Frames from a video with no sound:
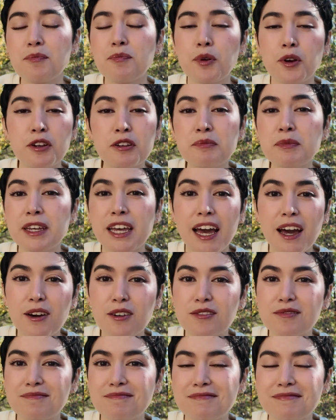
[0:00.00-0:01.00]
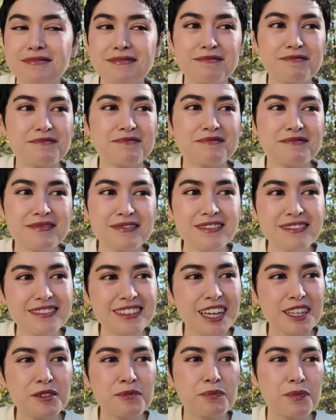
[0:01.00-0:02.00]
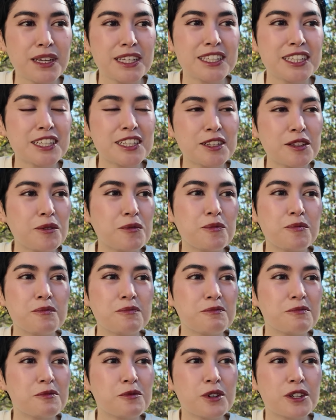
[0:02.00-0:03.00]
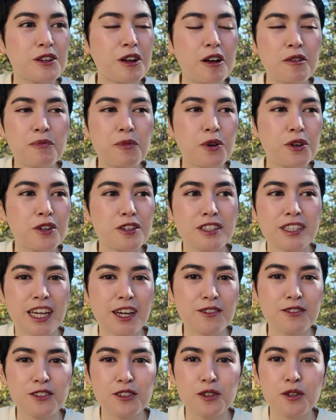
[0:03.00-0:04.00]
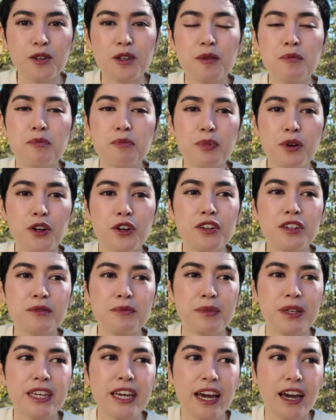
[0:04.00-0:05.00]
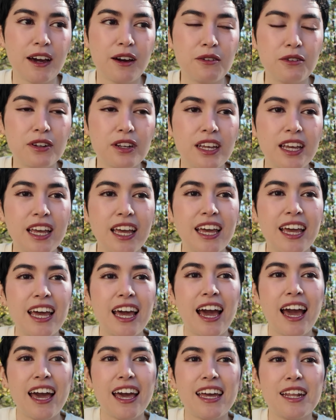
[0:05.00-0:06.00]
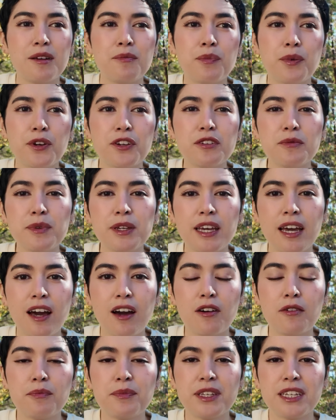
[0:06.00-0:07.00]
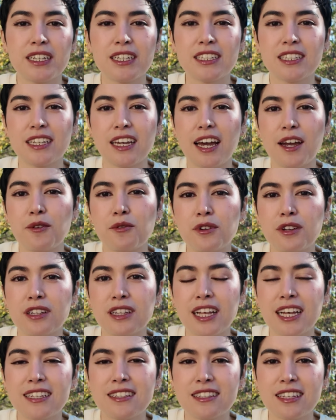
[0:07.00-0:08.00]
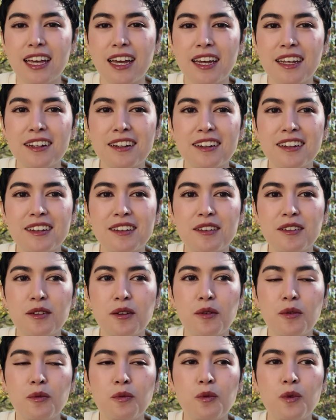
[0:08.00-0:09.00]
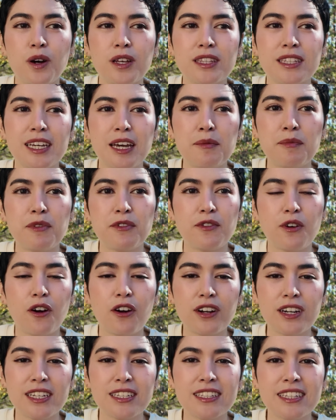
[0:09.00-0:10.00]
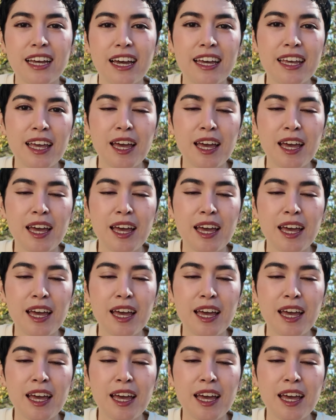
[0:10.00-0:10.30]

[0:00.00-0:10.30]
burned me out. That's basically what it all boils down to. It burned me out. And it burned me out because I realized that what type of artist I